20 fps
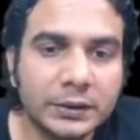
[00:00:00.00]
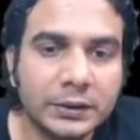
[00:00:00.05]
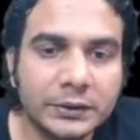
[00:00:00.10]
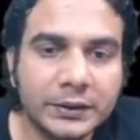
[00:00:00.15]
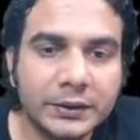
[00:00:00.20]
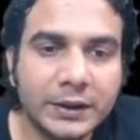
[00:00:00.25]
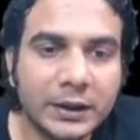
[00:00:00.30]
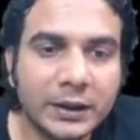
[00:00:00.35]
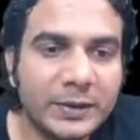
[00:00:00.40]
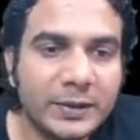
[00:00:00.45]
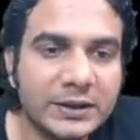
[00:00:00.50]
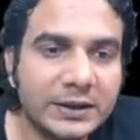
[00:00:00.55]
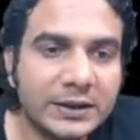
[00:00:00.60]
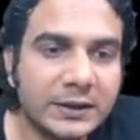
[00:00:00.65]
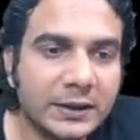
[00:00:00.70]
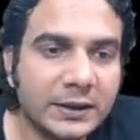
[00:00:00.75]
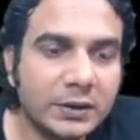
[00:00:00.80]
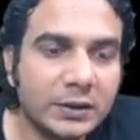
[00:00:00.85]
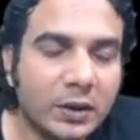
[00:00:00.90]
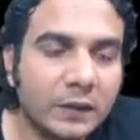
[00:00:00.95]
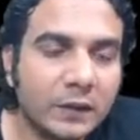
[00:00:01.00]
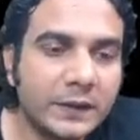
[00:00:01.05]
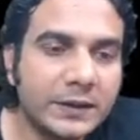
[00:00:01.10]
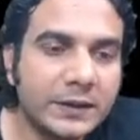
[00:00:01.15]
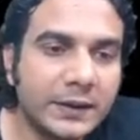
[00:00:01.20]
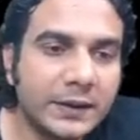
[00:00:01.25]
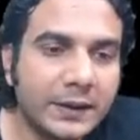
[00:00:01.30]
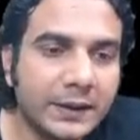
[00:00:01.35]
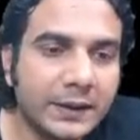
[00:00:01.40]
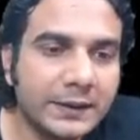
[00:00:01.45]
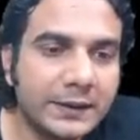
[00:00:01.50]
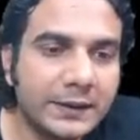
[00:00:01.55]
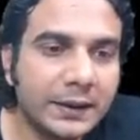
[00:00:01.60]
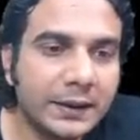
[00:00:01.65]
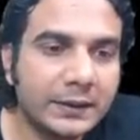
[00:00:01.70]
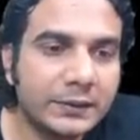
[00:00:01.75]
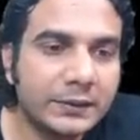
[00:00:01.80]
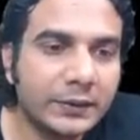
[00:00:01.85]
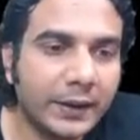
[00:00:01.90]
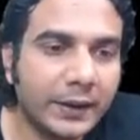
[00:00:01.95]
That means it is always
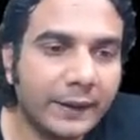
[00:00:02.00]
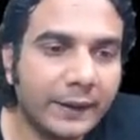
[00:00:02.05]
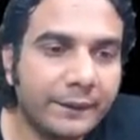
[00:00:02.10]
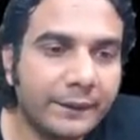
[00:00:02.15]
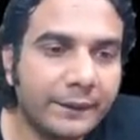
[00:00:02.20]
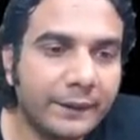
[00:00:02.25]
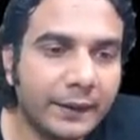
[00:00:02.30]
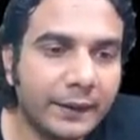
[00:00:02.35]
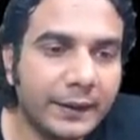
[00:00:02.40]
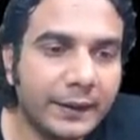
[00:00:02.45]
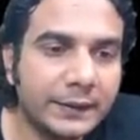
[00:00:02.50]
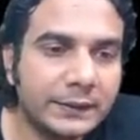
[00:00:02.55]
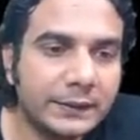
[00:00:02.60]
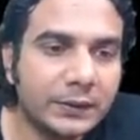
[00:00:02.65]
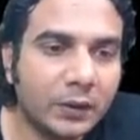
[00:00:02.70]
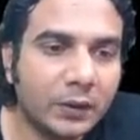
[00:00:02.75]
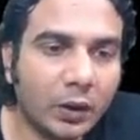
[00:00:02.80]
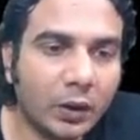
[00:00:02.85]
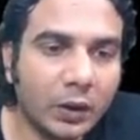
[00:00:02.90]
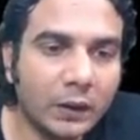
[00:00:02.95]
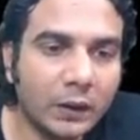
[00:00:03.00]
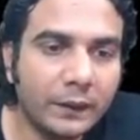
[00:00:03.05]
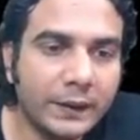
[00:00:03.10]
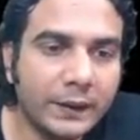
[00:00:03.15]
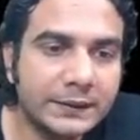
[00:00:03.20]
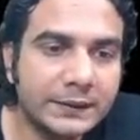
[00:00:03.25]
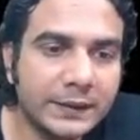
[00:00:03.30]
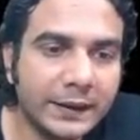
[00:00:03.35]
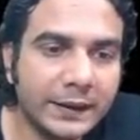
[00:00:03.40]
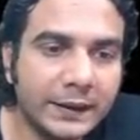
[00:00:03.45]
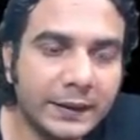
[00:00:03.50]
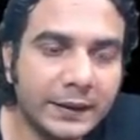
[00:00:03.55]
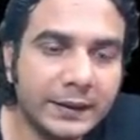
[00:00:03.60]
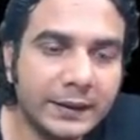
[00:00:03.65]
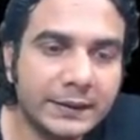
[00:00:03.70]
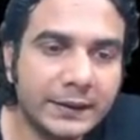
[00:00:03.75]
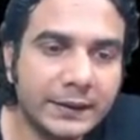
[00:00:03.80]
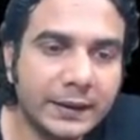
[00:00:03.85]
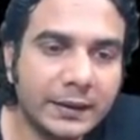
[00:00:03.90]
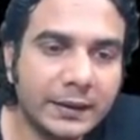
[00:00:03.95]
increasing. So f is always
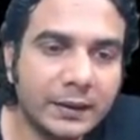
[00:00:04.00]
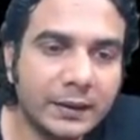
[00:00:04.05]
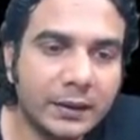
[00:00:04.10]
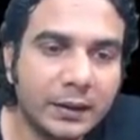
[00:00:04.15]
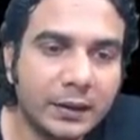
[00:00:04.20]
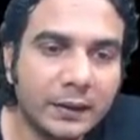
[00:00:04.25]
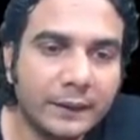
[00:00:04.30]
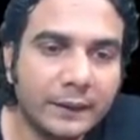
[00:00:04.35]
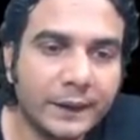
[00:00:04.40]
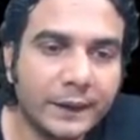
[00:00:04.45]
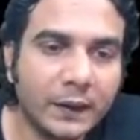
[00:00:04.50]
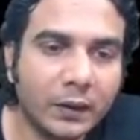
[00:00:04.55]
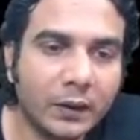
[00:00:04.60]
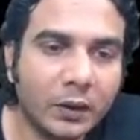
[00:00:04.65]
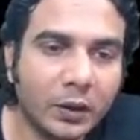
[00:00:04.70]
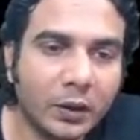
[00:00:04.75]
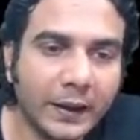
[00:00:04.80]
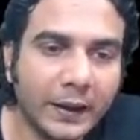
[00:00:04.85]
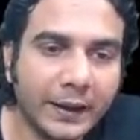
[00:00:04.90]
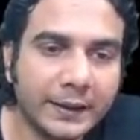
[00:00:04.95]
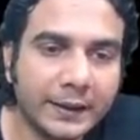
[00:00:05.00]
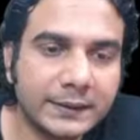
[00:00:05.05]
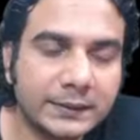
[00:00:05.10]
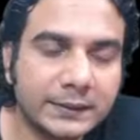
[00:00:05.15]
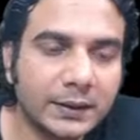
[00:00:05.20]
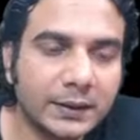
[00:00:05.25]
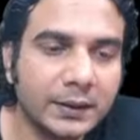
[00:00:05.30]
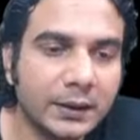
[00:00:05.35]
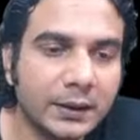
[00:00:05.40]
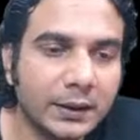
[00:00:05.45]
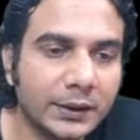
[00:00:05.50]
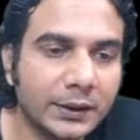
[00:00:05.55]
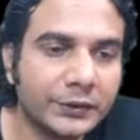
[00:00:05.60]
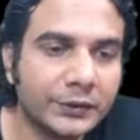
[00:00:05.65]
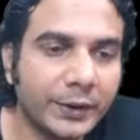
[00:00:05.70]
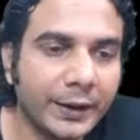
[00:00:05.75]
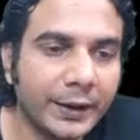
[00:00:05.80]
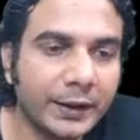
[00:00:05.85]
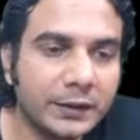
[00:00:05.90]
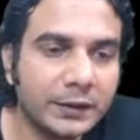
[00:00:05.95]
increasing for all x.
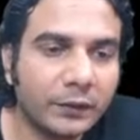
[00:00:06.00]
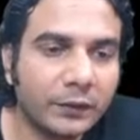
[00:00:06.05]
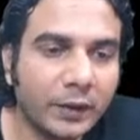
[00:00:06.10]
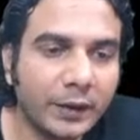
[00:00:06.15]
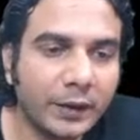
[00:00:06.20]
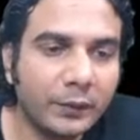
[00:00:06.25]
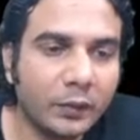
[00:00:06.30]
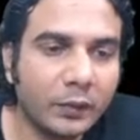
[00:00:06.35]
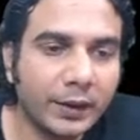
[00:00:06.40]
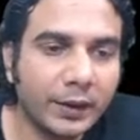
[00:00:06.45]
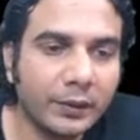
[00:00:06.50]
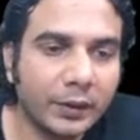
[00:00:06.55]
So it is 1 1.